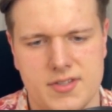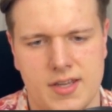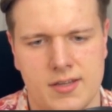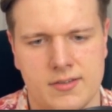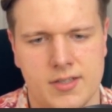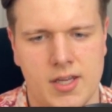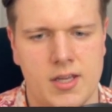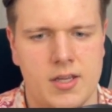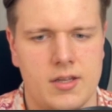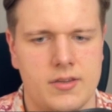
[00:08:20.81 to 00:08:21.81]
and
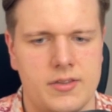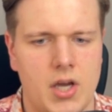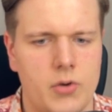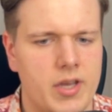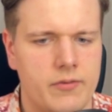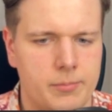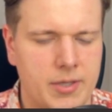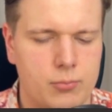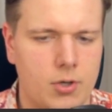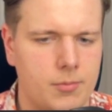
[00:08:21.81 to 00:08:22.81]
now you have a big
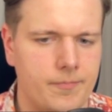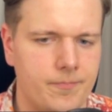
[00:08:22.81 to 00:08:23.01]
problem.